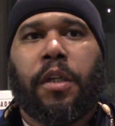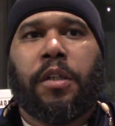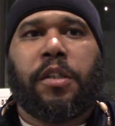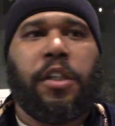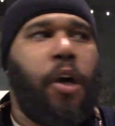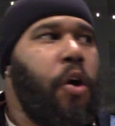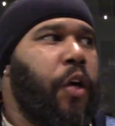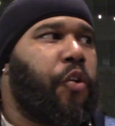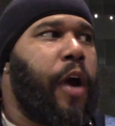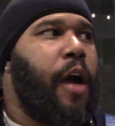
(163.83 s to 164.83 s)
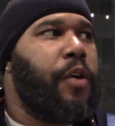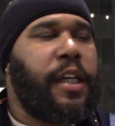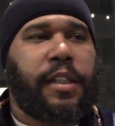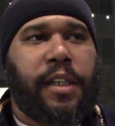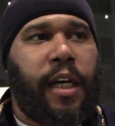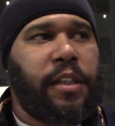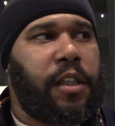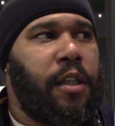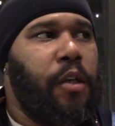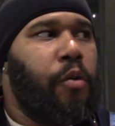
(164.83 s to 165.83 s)
Till your crown get touched,
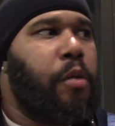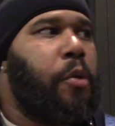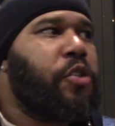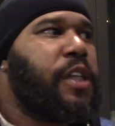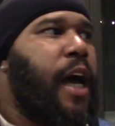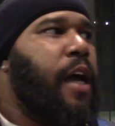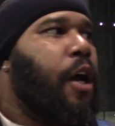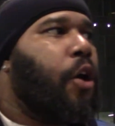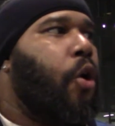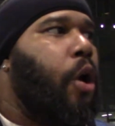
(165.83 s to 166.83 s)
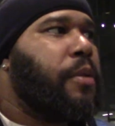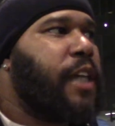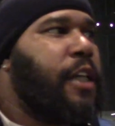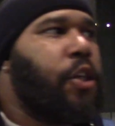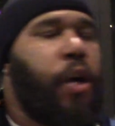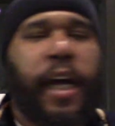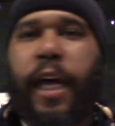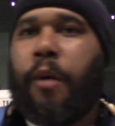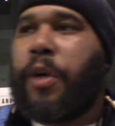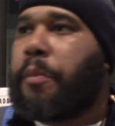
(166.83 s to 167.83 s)
when the Most High go upside your
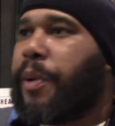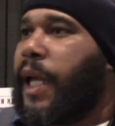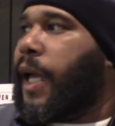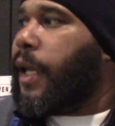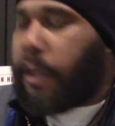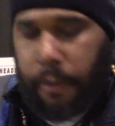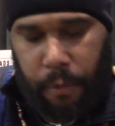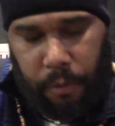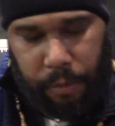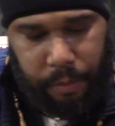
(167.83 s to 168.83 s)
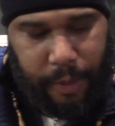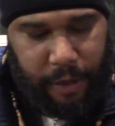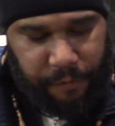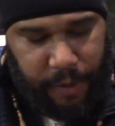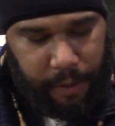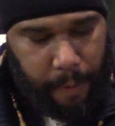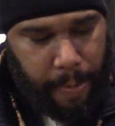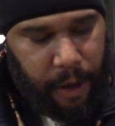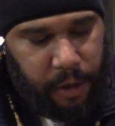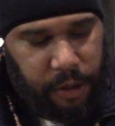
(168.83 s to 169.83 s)
head with a plague. Man, in fact,
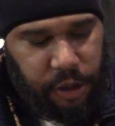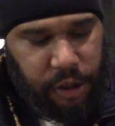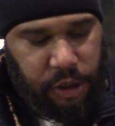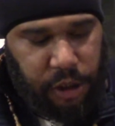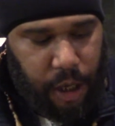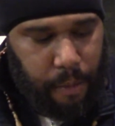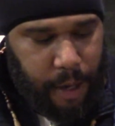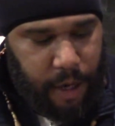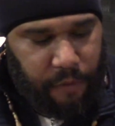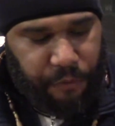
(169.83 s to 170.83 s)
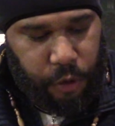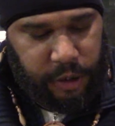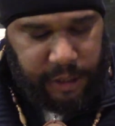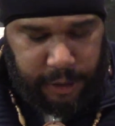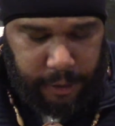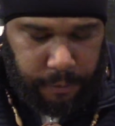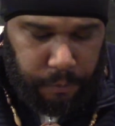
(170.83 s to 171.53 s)
just Jeremiah 14